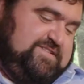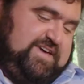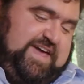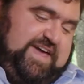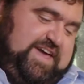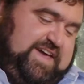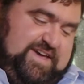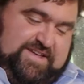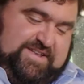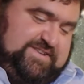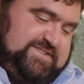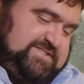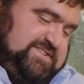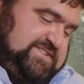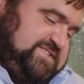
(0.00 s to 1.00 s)

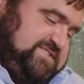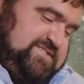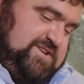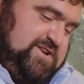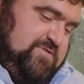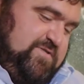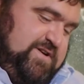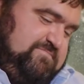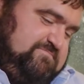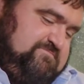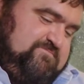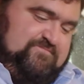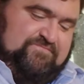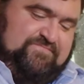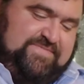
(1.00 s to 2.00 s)
And you know what?
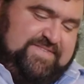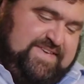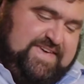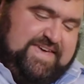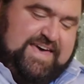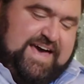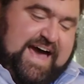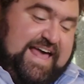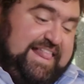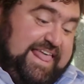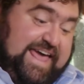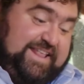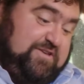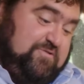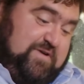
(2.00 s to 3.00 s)
I
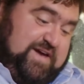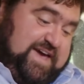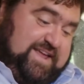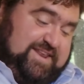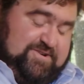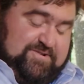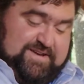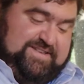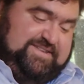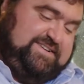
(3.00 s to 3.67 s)
like the way I do it